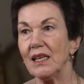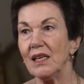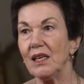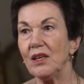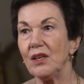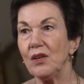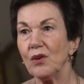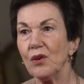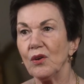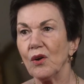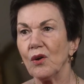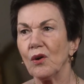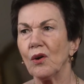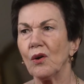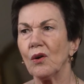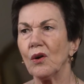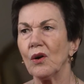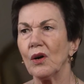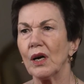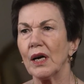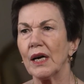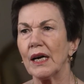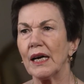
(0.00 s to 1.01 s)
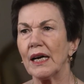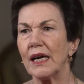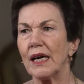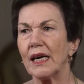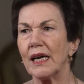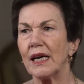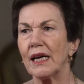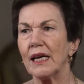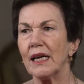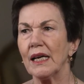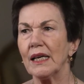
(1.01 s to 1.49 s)
you know,
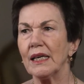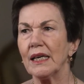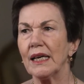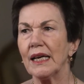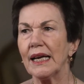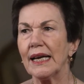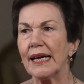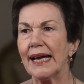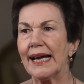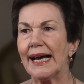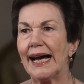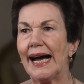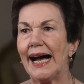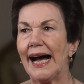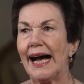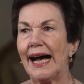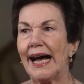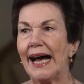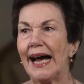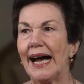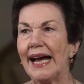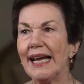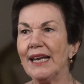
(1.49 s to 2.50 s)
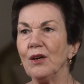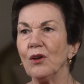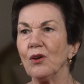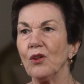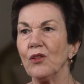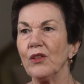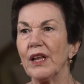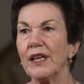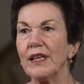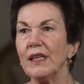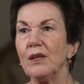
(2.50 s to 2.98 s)
I know
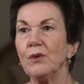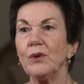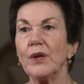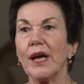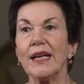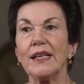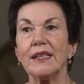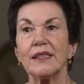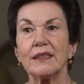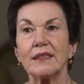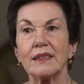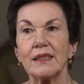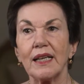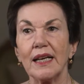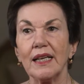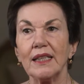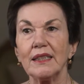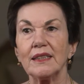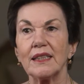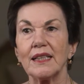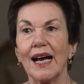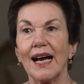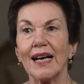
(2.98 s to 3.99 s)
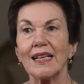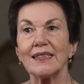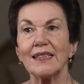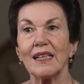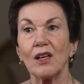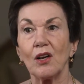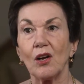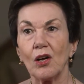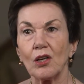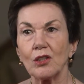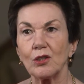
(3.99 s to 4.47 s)
that the United States has a
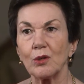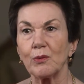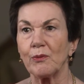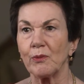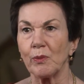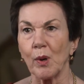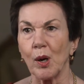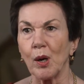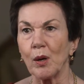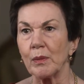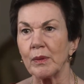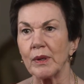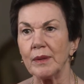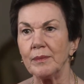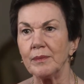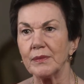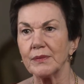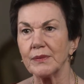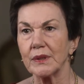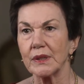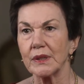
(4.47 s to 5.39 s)
lot of problems